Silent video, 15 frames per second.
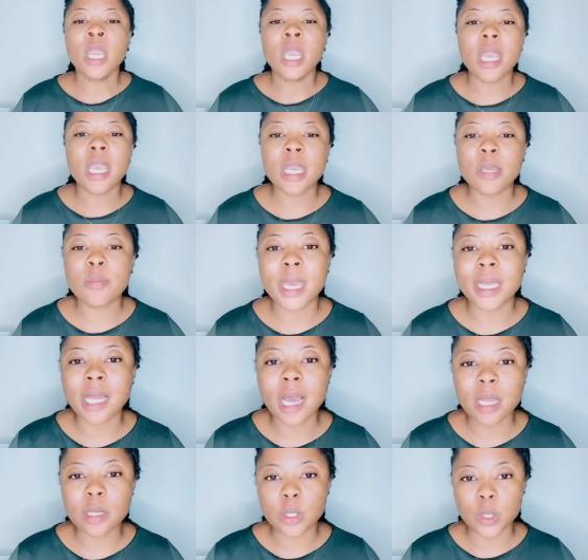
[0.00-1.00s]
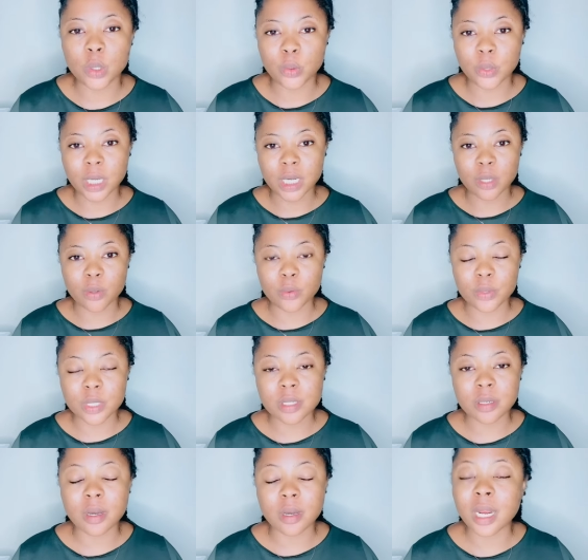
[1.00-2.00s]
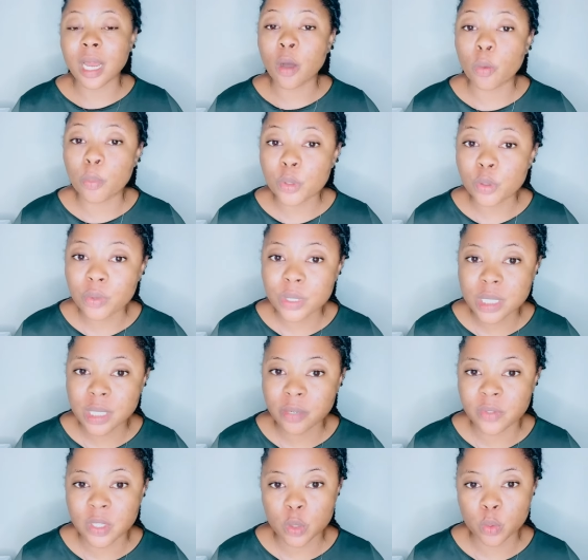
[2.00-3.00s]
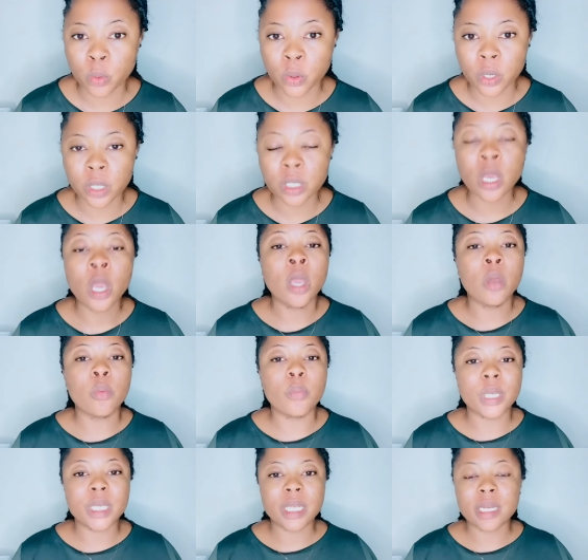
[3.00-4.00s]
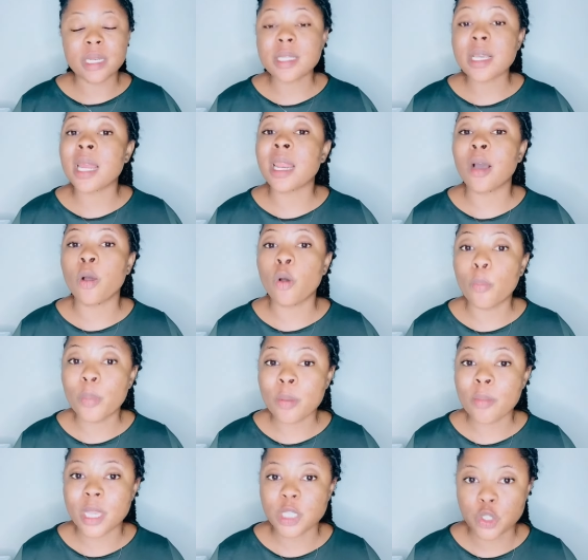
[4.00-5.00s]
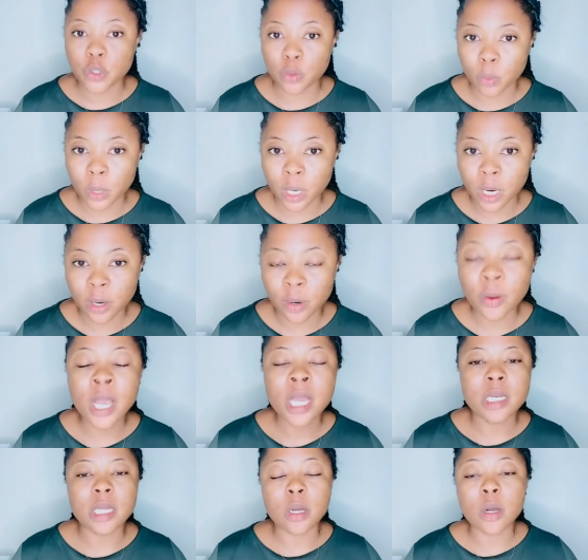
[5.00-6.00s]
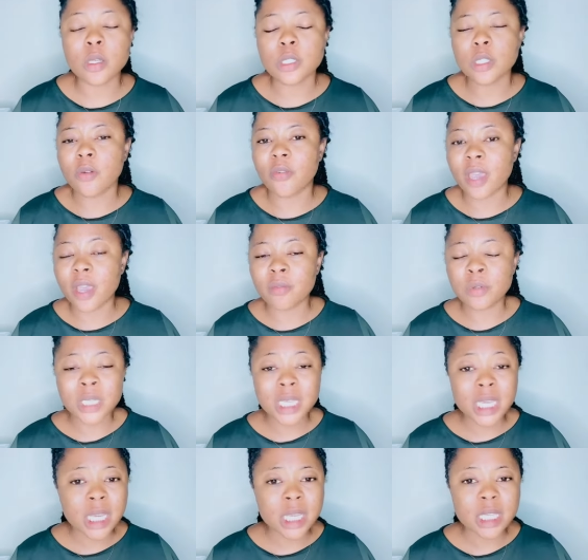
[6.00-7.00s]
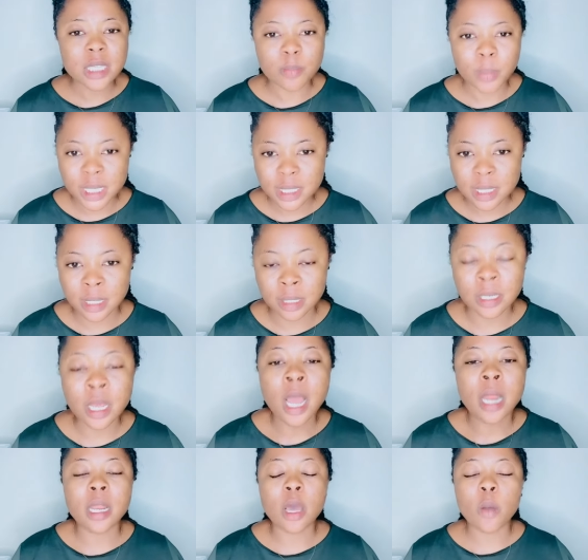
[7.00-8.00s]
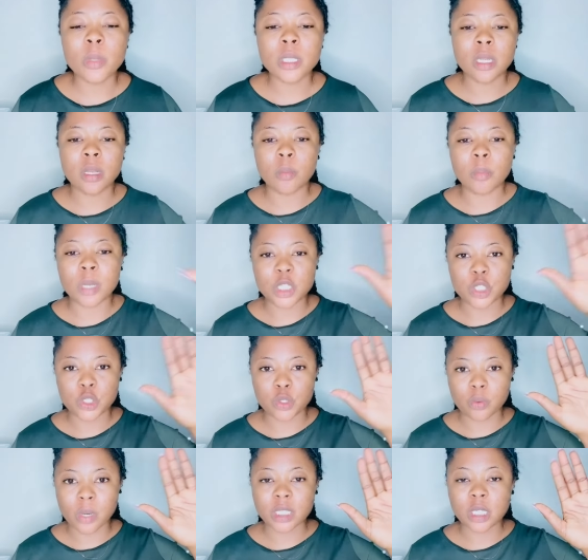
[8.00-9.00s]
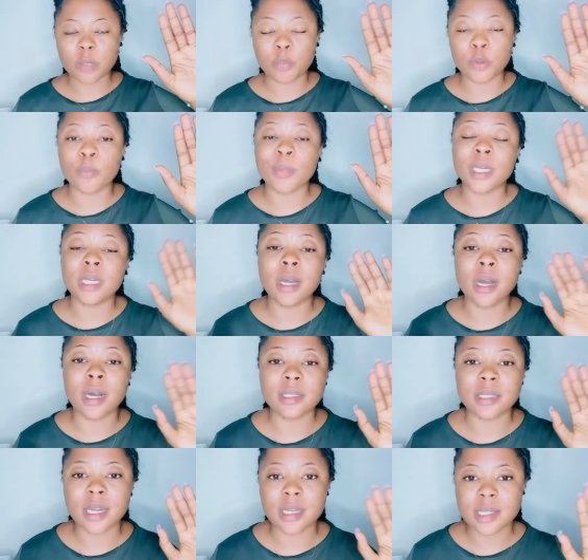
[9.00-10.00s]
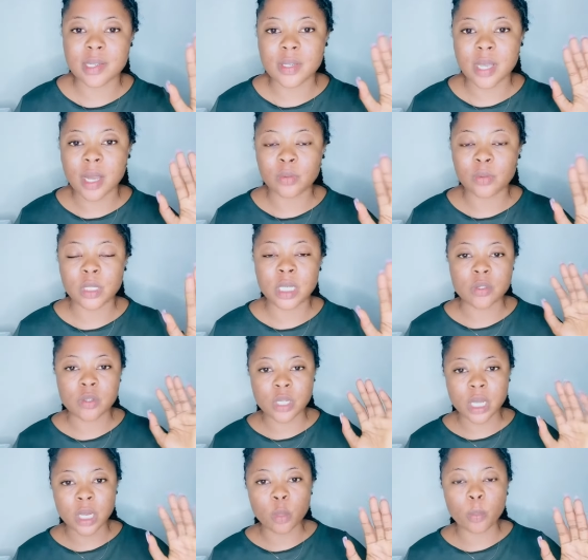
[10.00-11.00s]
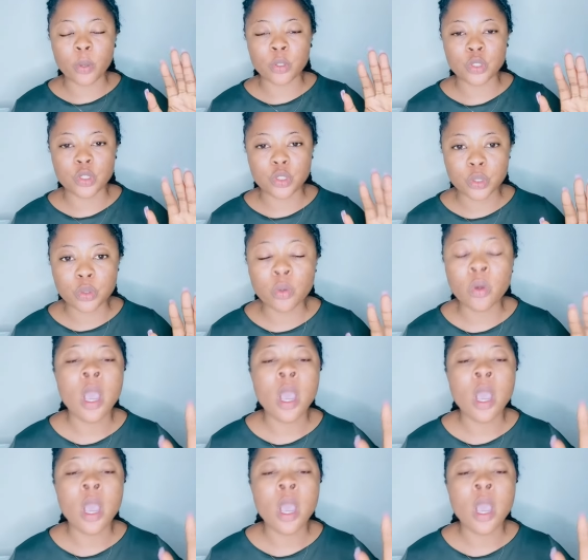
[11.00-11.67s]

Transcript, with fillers: Amen. Hallelujah. Glory to God. I hope you received this word with gladness and I hope it met you well. The court of heaven heaven is blessing. Now may the Lord bless you and keep you. May God cast his countenance to shine upon you.